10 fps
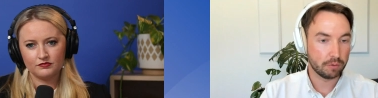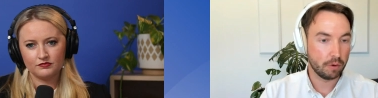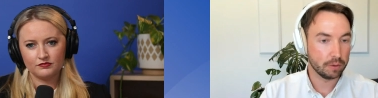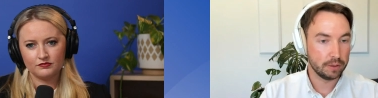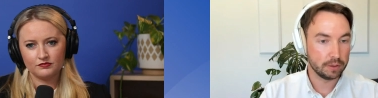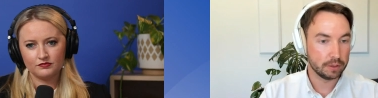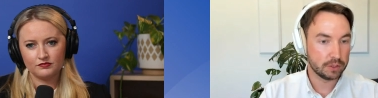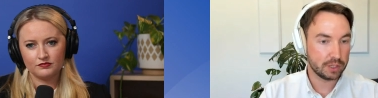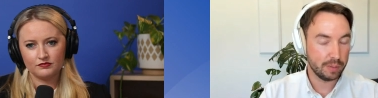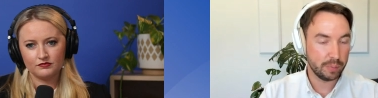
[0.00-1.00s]
Speaker 1: role in
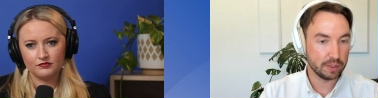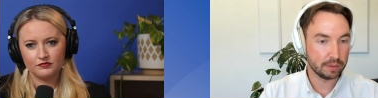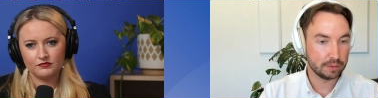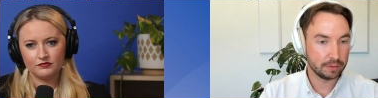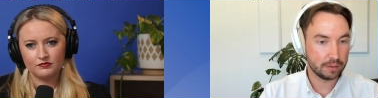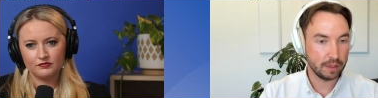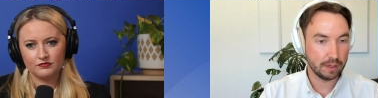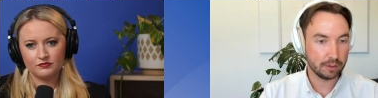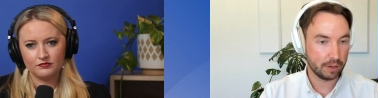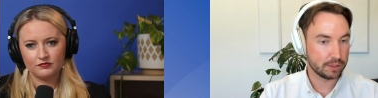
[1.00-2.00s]
shaping
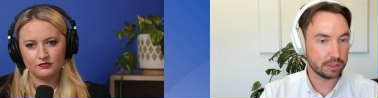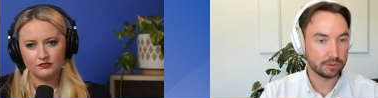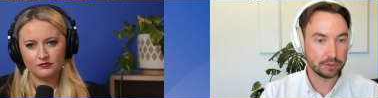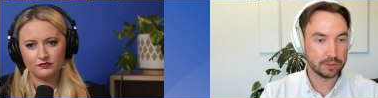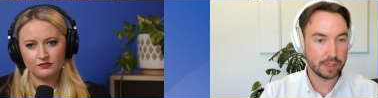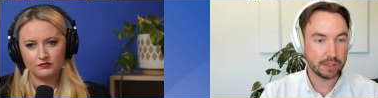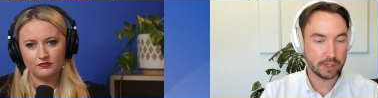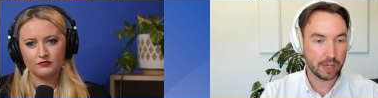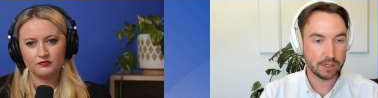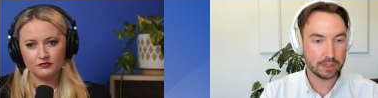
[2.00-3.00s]
their grandchildren's
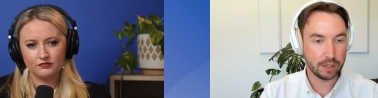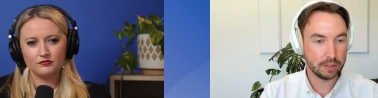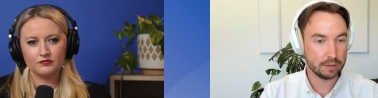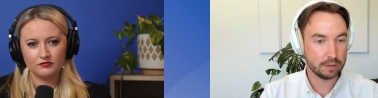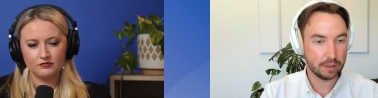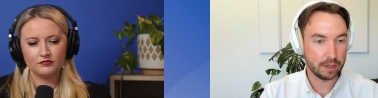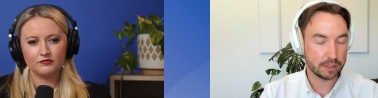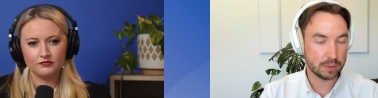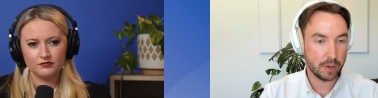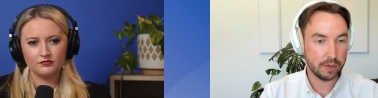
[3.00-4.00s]
education and that
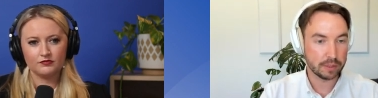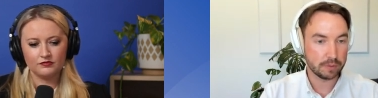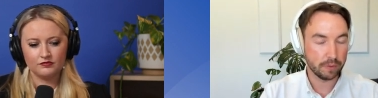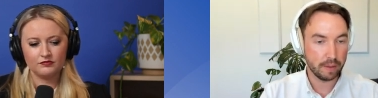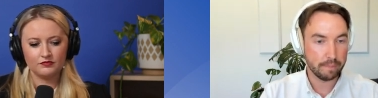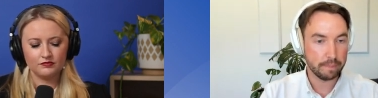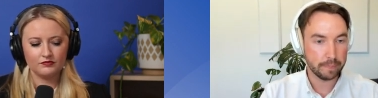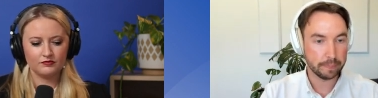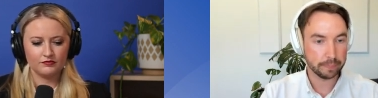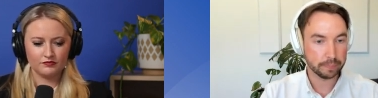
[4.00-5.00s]
experience for them
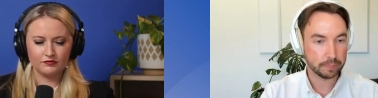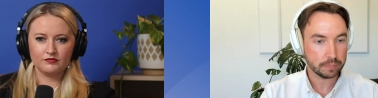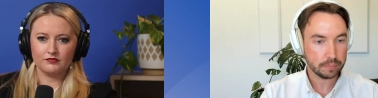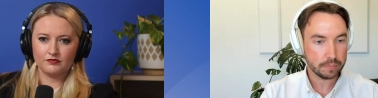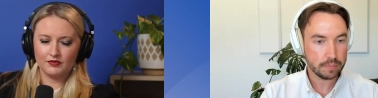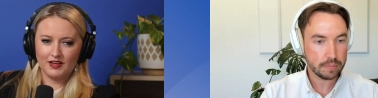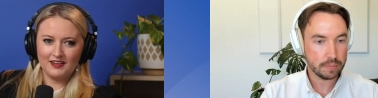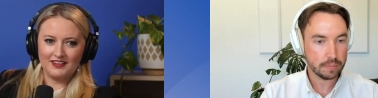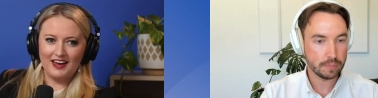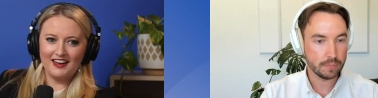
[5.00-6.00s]

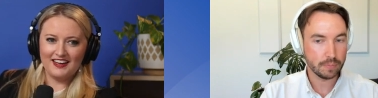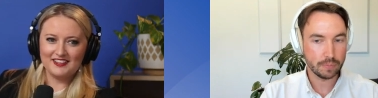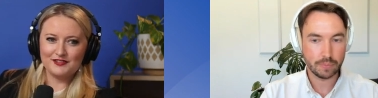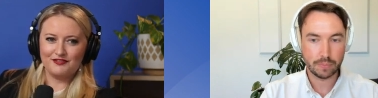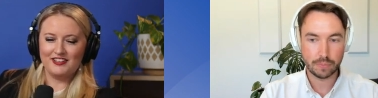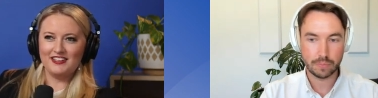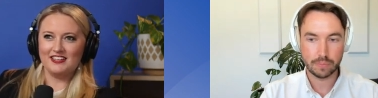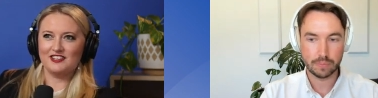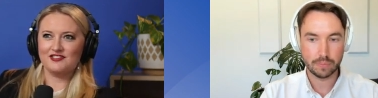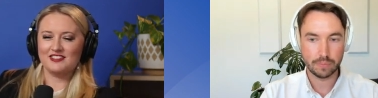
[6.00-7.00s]
Speaker 2: yeah, it's really
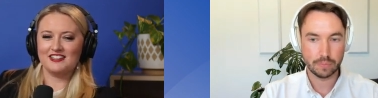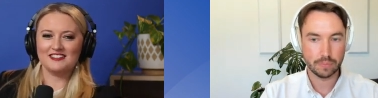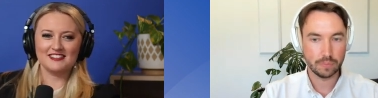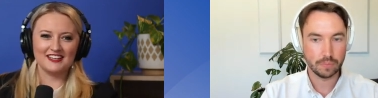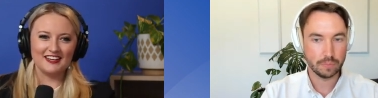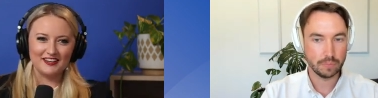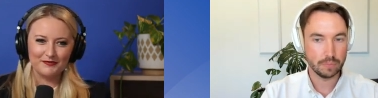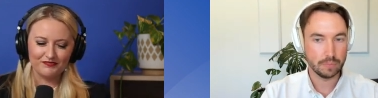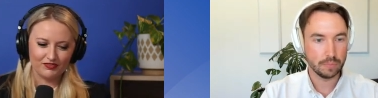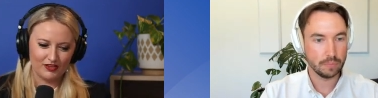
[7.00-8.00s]
interesting to
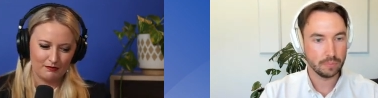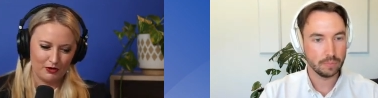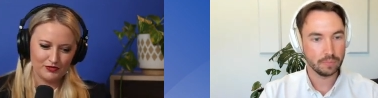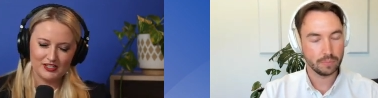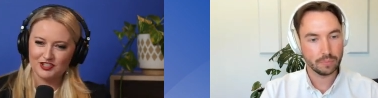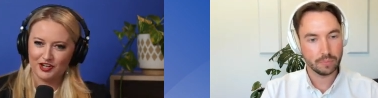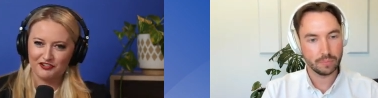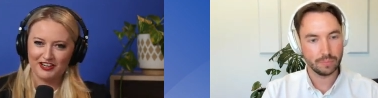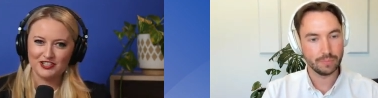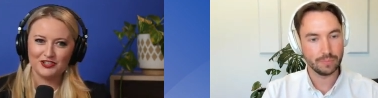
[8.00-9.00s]
see the multi
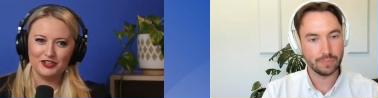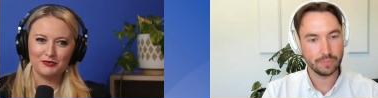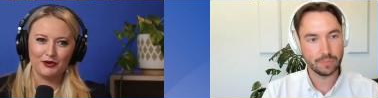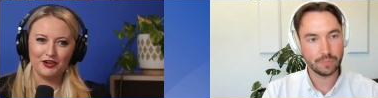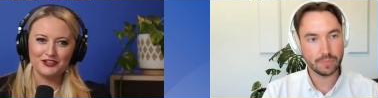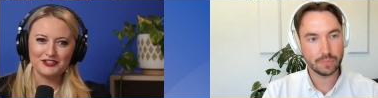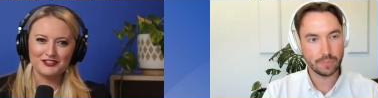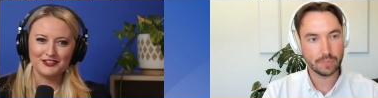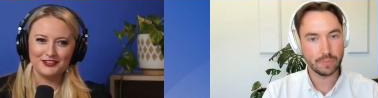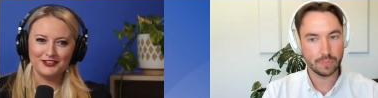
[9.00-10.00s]
generational approach
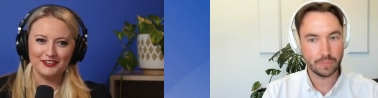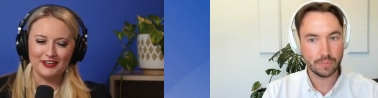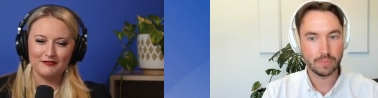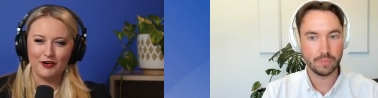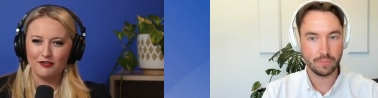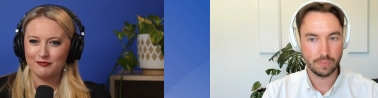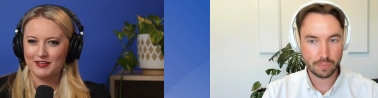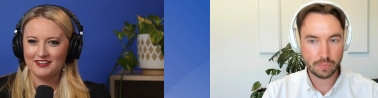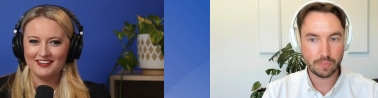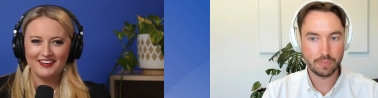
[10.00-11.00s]
to
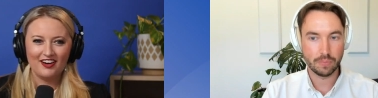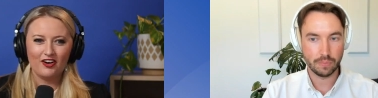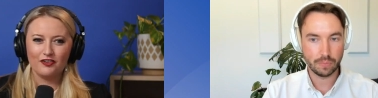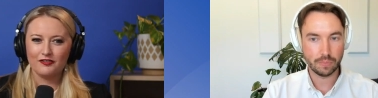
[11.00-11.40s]
involvement of